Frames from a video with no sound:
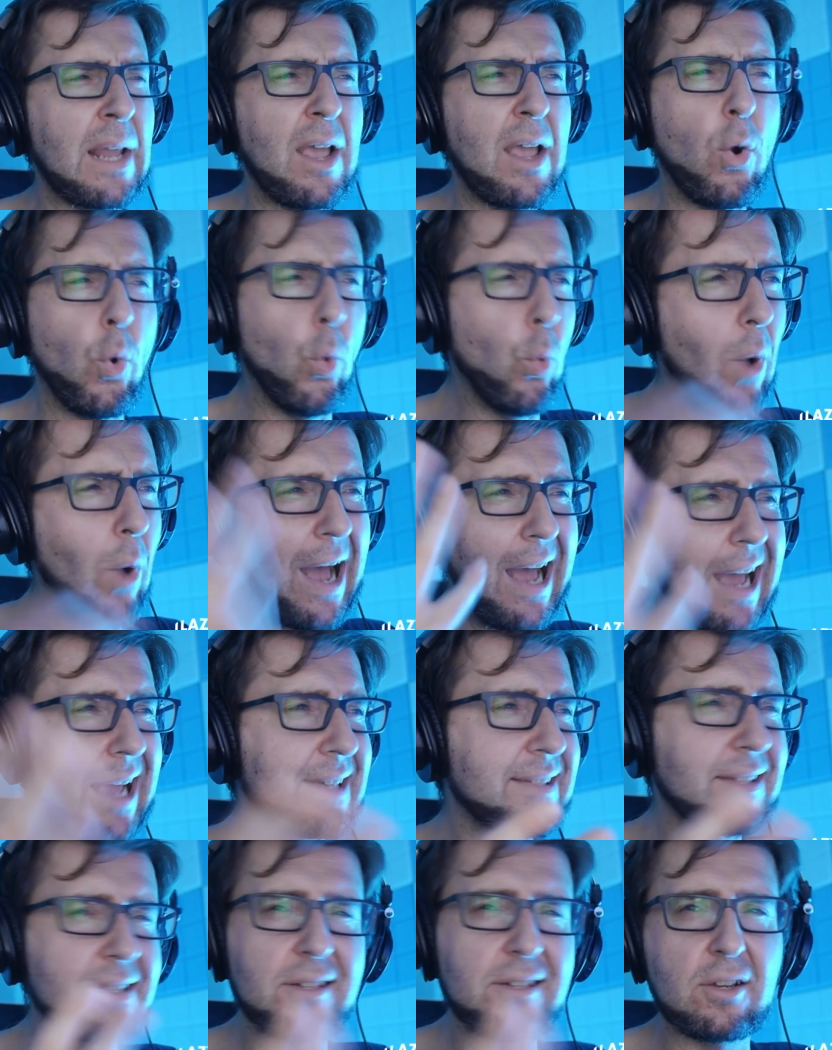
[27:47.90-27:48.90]
Why
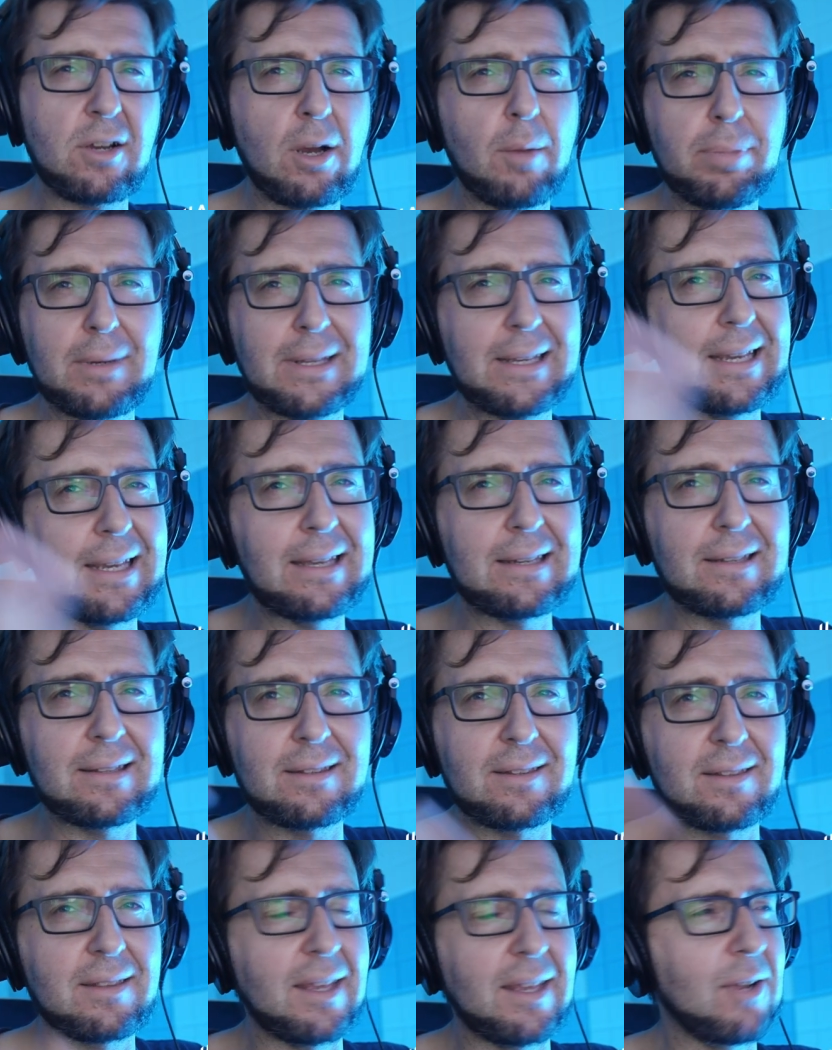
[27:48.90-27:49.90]
such a
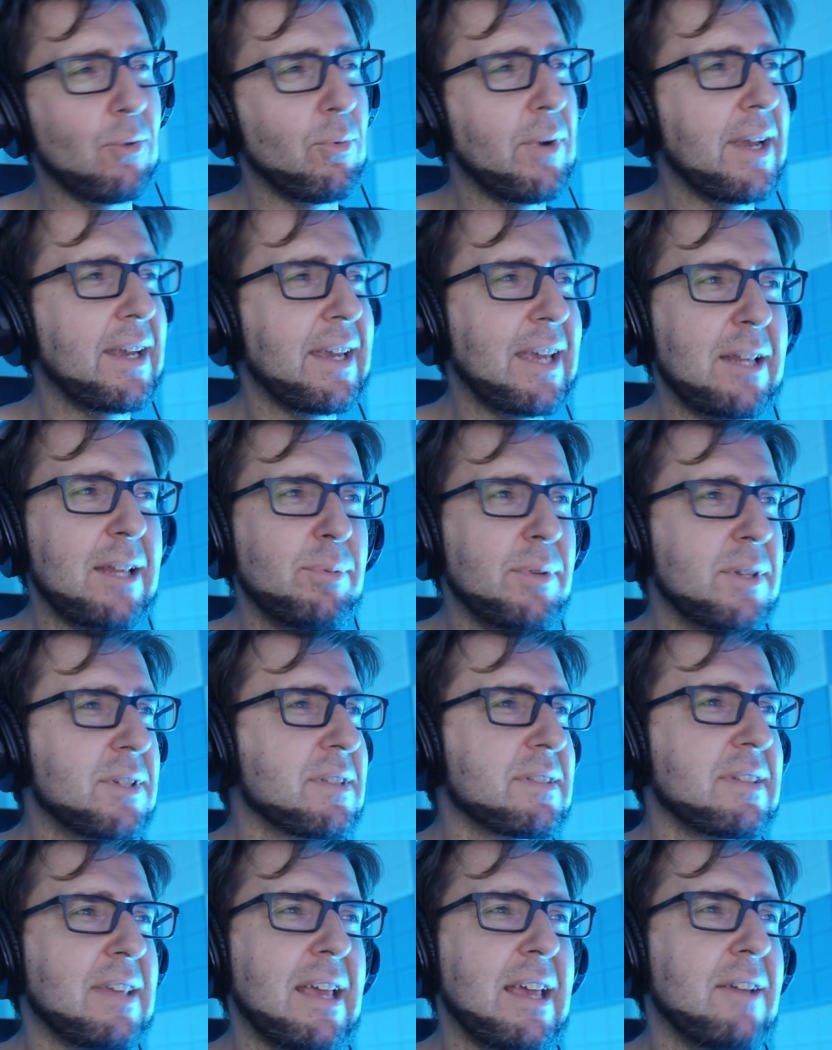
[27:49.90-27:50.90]
complicated thing? Why can't we
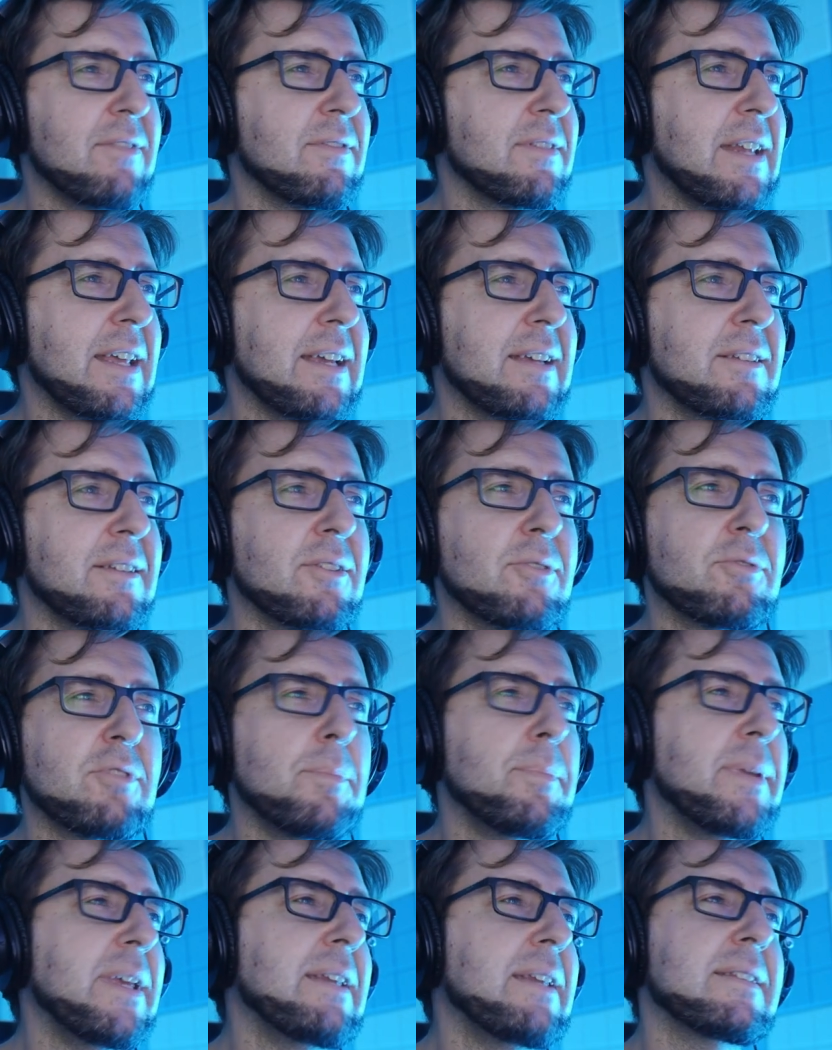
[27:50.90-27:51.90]
just have like, you know,
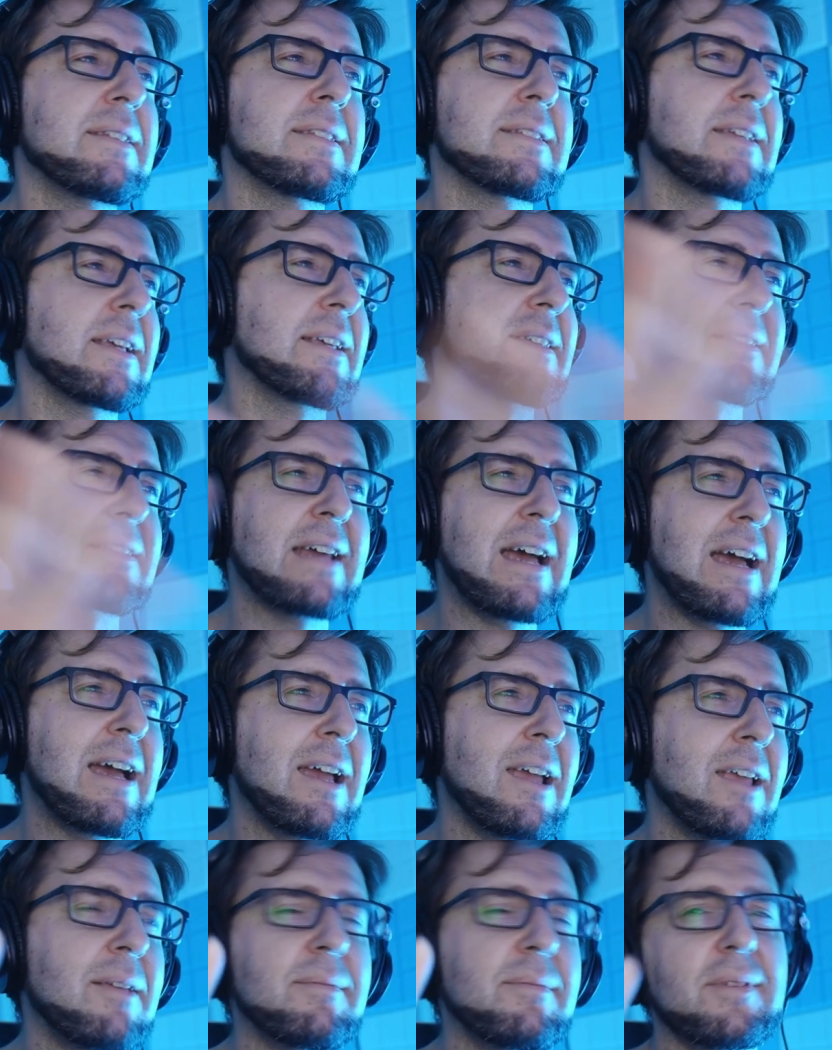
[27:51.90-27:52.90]
repeat the six
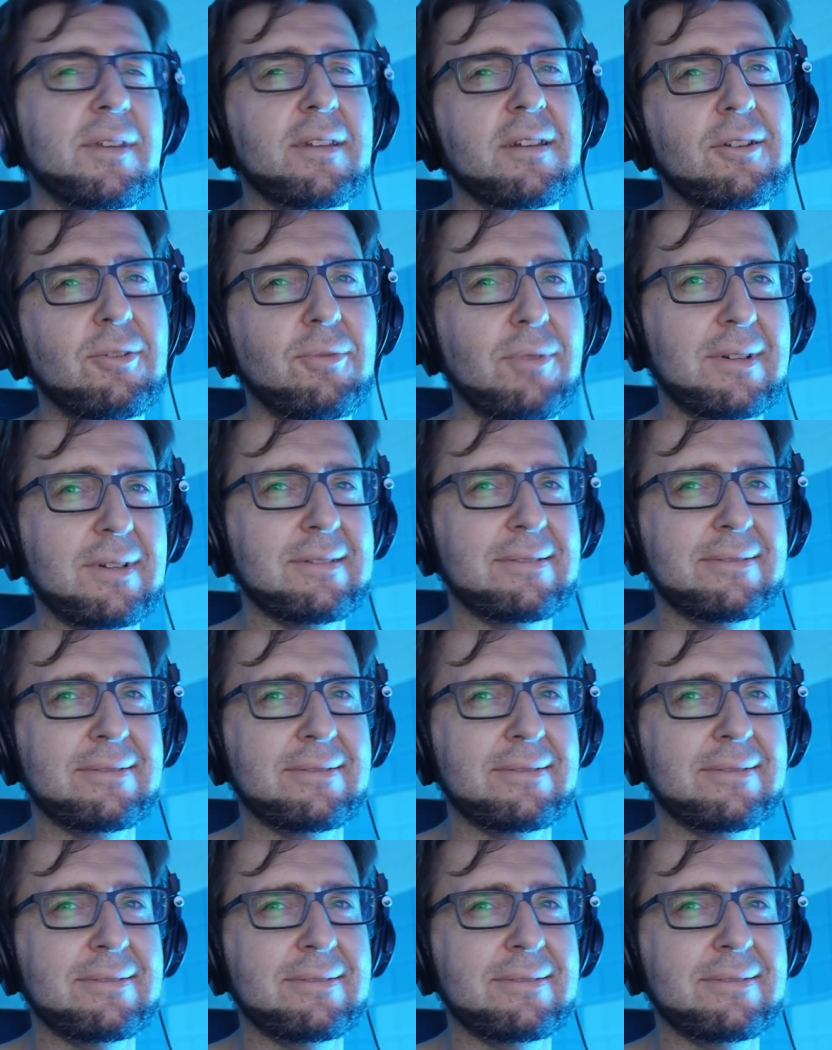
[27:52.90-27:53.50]
time, you know,